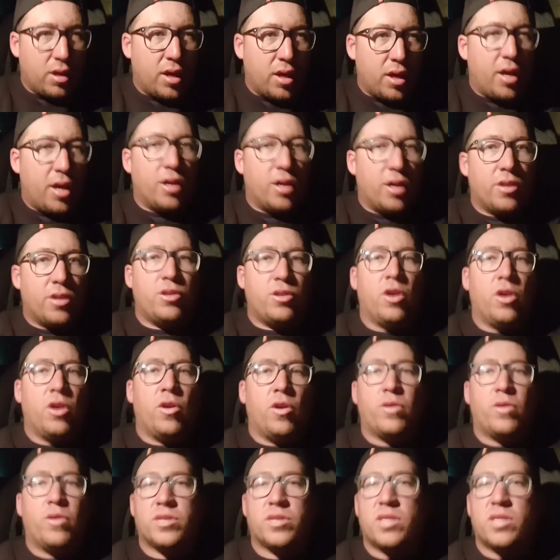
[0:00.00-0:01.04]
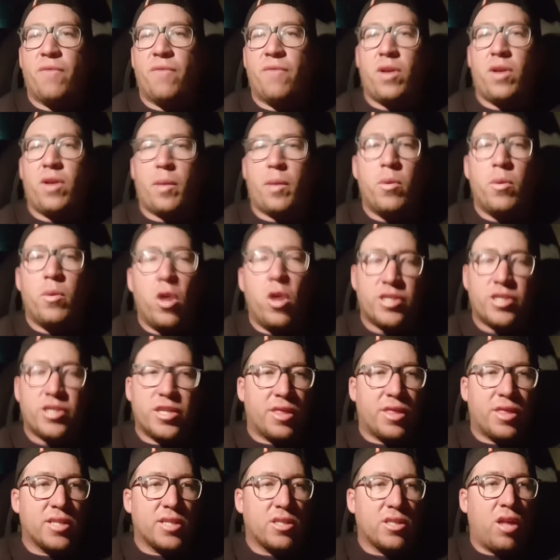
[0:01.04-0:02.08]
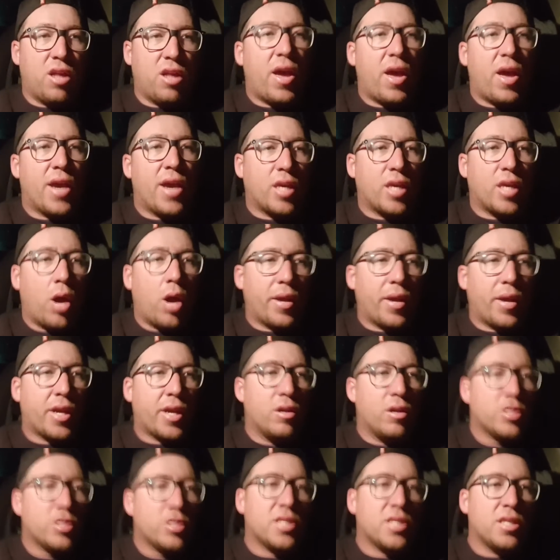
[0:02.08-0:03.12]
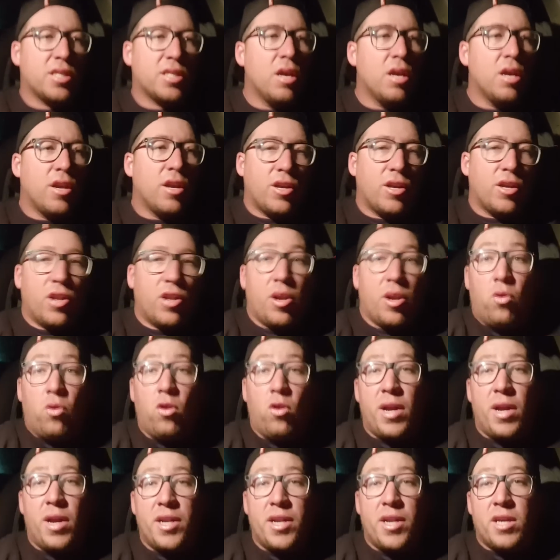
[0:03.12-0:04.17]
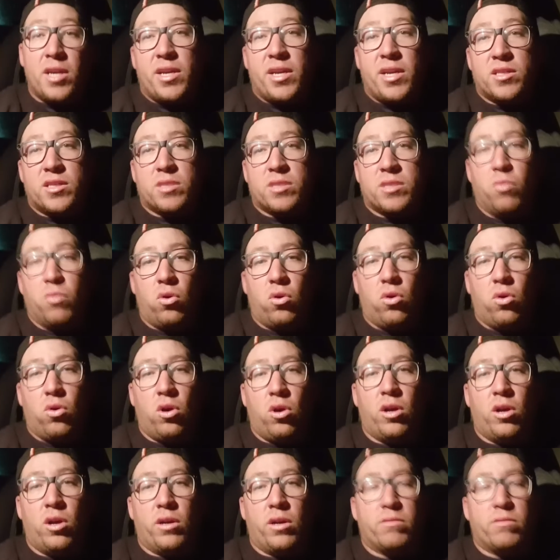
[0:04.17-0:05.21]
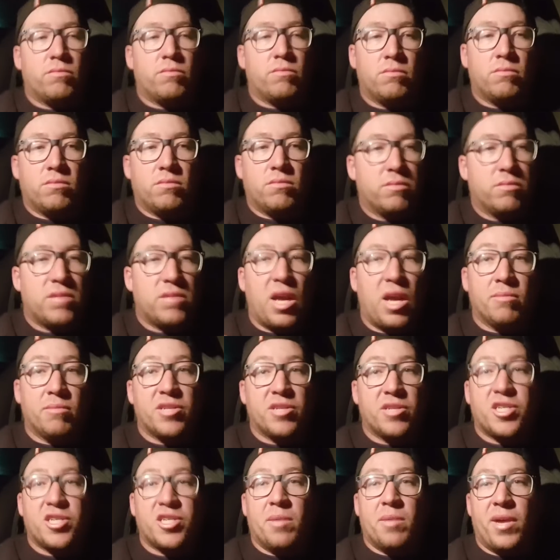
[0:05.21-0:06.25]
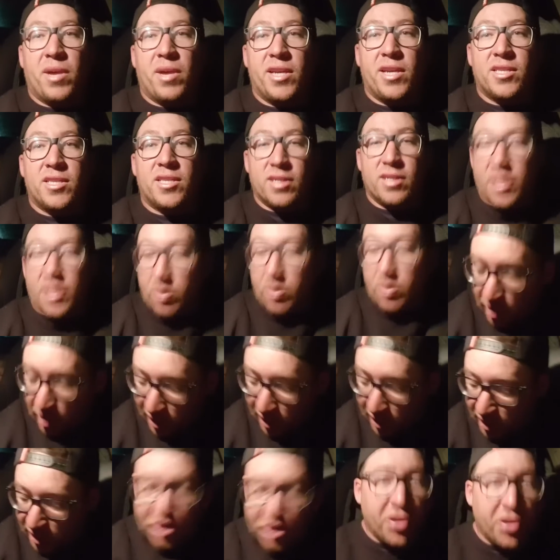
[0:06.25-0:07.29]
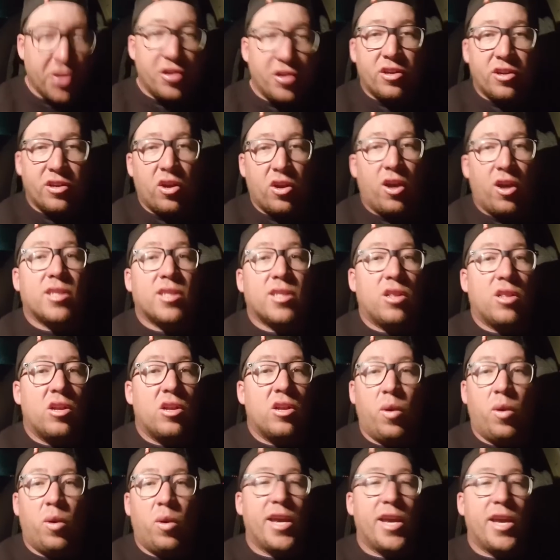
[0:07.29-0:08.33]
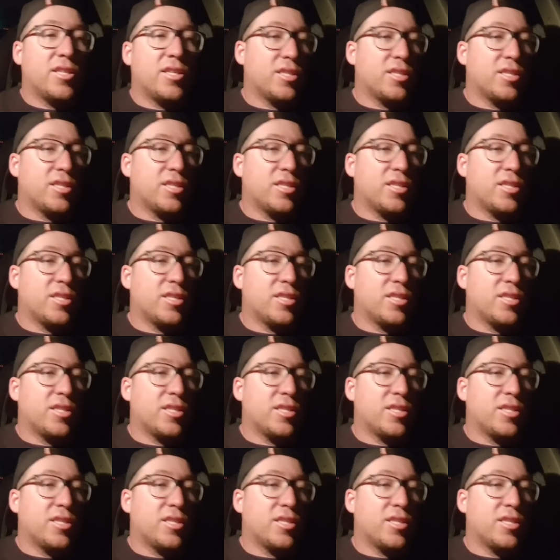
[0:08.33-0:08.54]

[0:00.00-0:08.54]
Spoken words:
you know, stuff like merch and things like that going, it'll just, you know, more money means more dumb shit basically, which I can show you guys along the way. So